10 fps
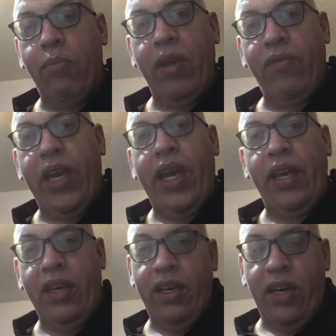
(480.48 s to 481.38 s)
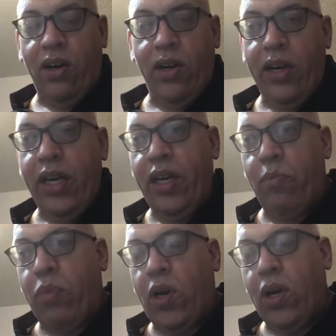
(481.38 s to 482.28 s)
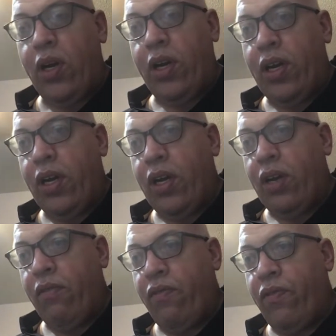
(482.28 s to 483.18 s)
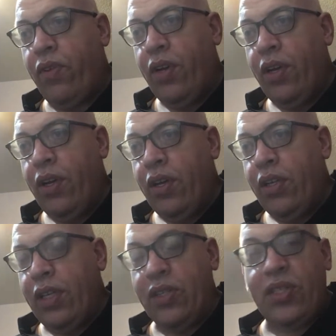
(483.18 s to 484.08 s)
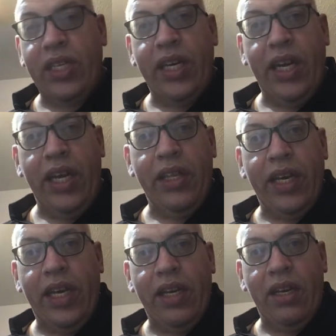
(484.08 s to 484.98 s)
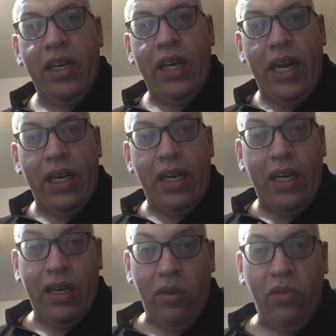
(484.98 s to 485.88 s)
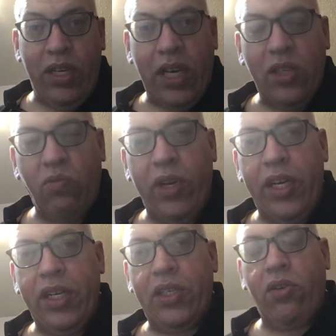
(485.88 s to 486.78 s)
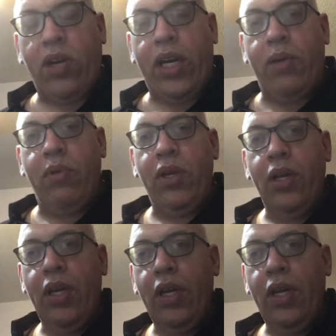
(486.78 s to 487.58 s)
if they are in a part of the city that does witness crime,